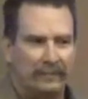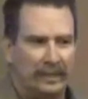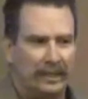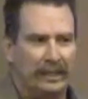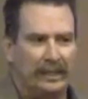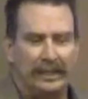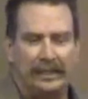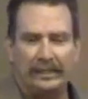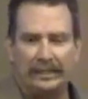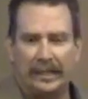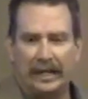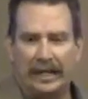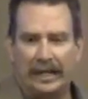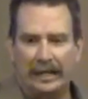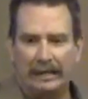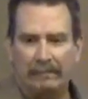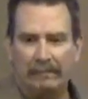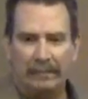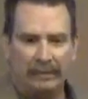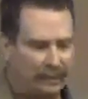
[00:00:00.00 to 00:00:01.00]

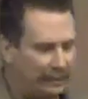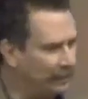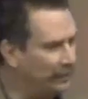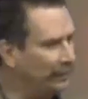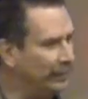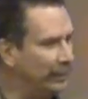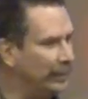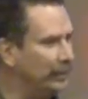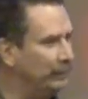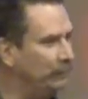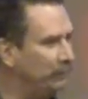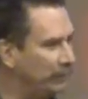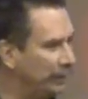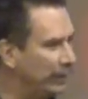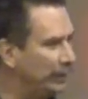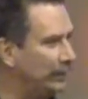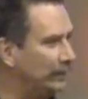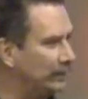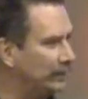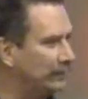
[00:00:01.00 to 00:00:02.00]
anytime, any
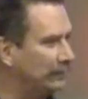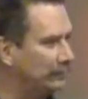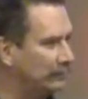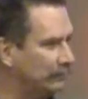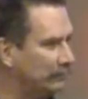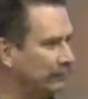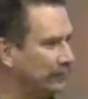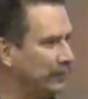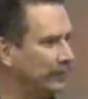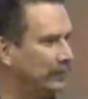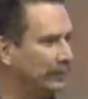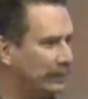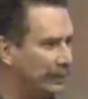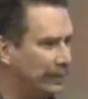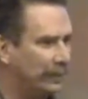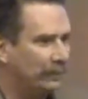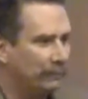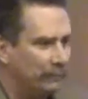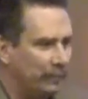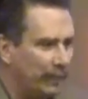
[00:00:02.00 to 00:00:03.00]
place, we can
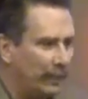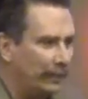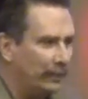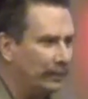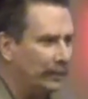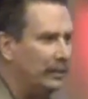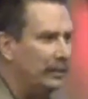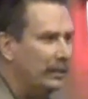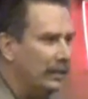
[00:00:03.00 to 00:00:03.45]
think about it.